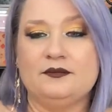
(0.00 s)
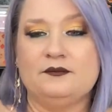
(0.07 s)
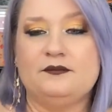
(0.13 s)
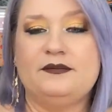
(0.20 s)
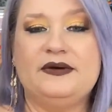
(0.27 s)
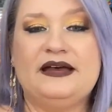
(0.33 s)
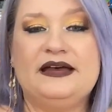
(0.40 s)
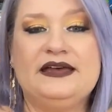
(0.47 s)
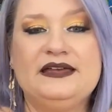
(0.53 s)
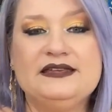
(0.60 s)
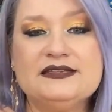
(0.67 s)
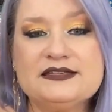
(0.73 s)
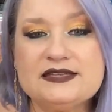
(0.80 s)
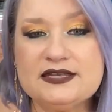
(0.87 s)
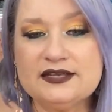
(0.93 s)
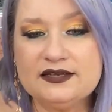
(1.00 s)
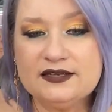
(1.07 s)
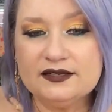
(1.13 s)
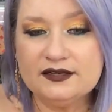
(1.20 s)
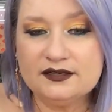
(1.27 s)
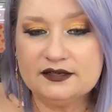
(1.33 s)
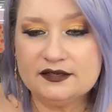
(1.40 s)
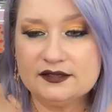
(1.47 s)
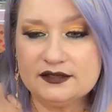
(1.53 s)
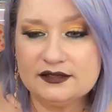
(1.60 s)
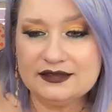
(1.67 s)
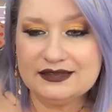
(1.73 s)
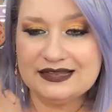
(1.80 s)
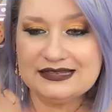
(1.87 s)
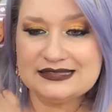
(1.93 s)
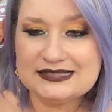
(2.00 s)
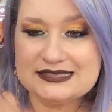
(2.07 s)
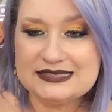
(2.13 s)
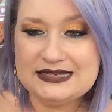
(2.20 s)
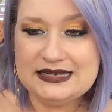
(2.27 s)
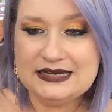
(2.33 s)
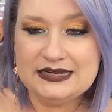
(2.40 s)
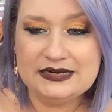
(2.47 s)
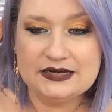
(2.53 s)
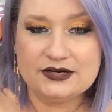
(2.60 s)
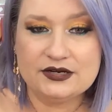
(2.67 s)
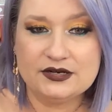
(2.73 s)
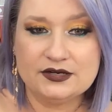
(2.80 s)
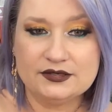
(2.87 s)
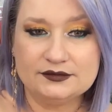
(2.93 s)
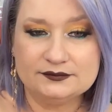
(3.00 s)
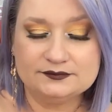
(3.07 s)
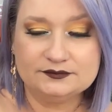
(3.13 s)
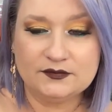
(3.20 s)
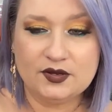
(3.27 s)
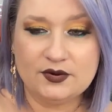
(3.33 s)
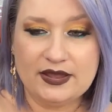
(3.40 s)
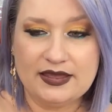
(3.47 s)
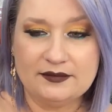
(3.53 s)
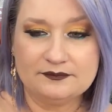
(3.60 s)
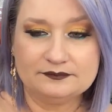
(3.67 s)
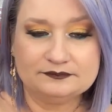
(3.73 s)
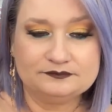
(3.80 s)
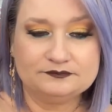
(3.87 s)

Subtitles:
But let's see here. Okay.